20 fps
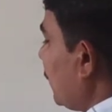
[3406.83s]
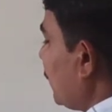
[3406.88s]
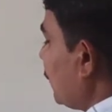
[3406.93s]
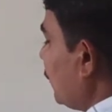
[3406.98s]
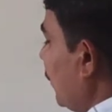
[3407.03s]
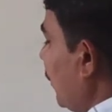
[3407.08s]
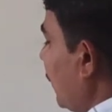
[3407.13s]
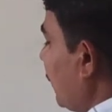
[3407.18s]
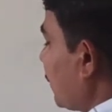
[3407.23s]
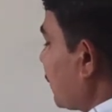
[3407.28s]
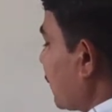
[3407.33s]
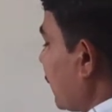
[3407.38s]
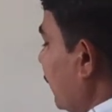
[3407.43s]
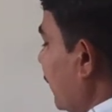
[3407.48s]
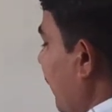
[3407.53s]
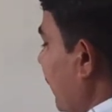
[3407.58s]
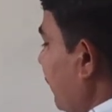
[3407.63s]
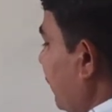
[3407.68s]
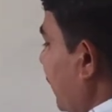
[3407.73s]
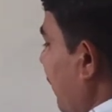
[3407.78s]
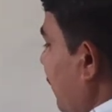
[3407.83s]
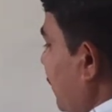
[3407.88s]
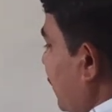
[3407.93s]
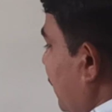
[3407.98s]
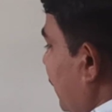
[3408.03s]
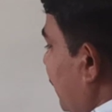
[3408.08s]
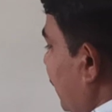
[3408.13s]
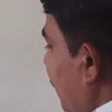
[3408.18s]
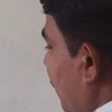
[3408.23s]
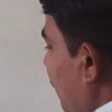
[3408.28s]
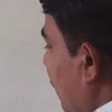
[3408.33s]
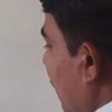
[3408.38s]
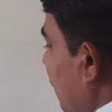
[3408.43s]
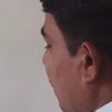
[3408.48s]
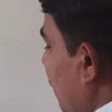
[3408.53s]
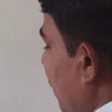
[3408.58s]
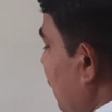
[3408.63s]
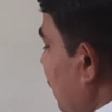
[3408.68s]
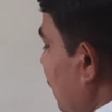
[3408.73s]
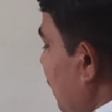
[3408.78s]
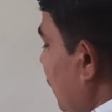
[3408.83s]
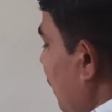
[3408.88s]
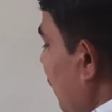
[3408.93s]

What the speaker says: to absolute temperature. This is